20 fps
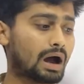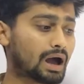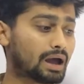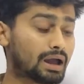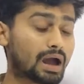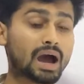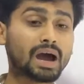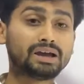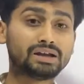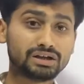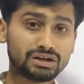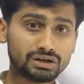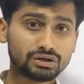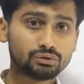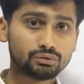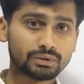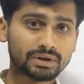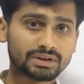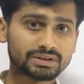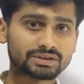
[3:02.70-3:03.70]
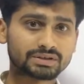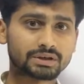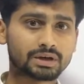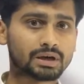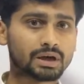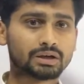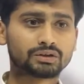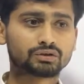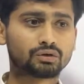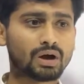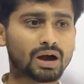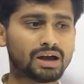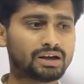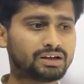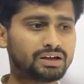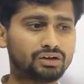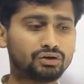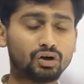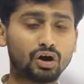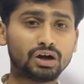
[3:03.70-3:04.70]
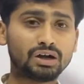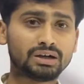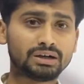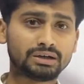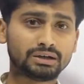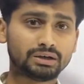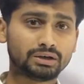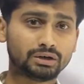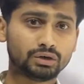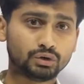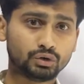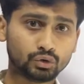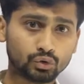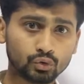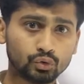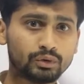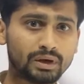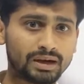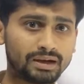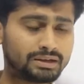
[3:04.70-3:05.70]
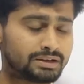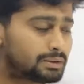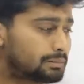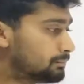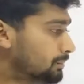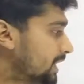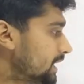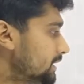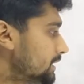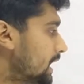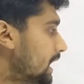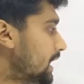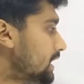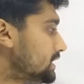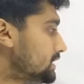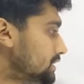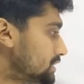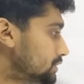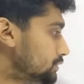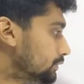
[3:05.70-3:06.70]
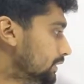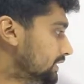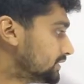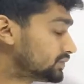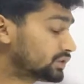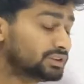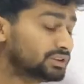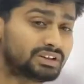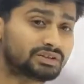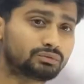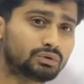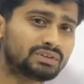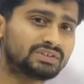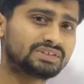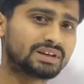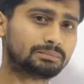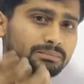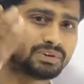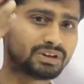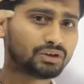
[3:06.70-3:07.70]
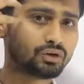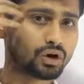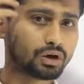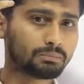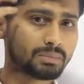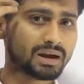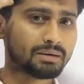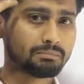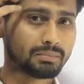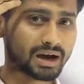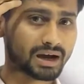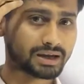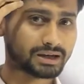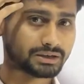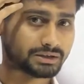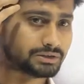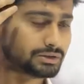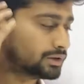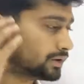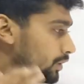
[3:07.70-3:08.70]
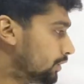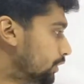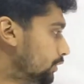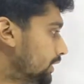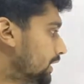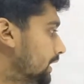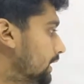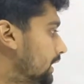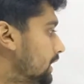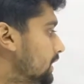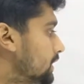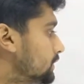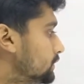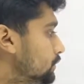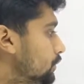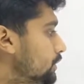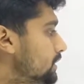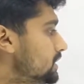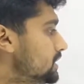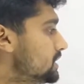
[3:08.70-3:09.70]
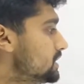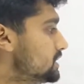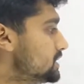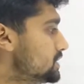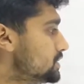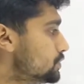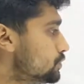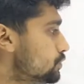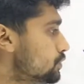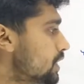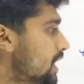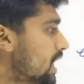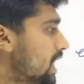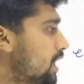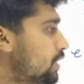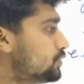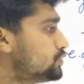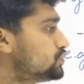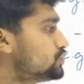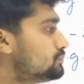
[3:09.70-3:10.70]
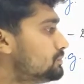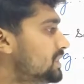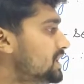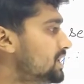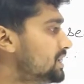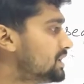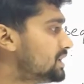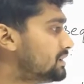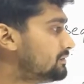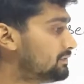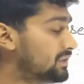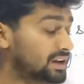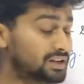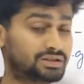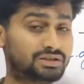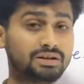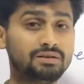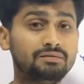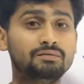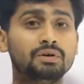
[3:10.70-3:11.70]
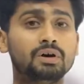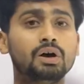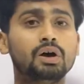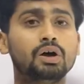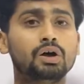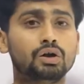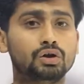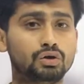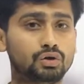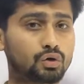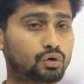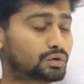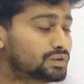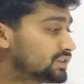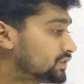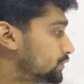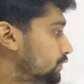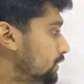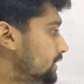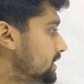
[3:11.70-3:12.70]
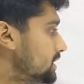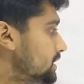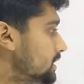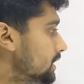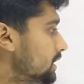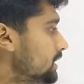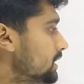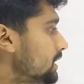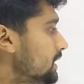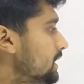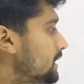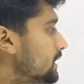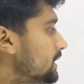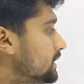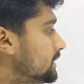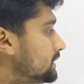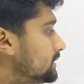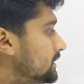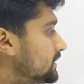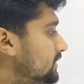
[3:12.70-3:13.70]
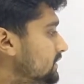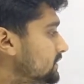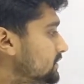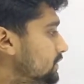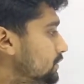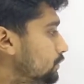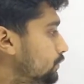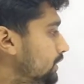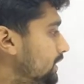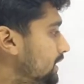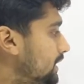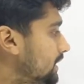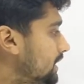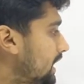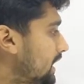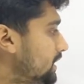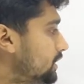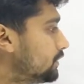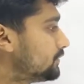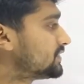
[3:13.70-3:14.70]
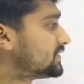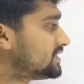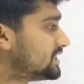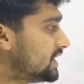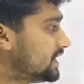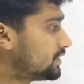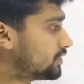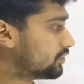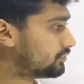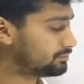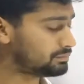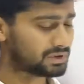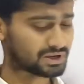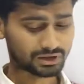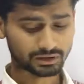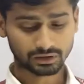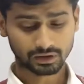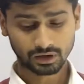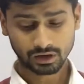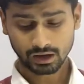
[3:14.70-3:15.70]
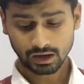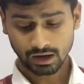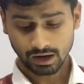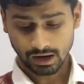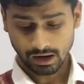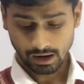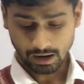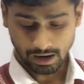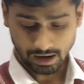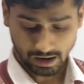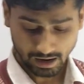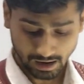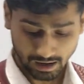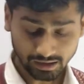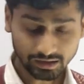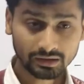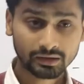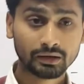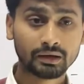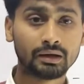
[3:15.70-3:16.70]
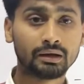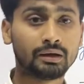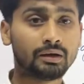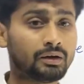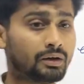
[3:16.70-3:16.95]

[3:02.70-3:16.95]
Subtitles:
I knew it. So I did not do it, but I knew it. So this was something on my mind. Okay. So he knew how to make effective notes. So here this is denoting a kind of state of being. And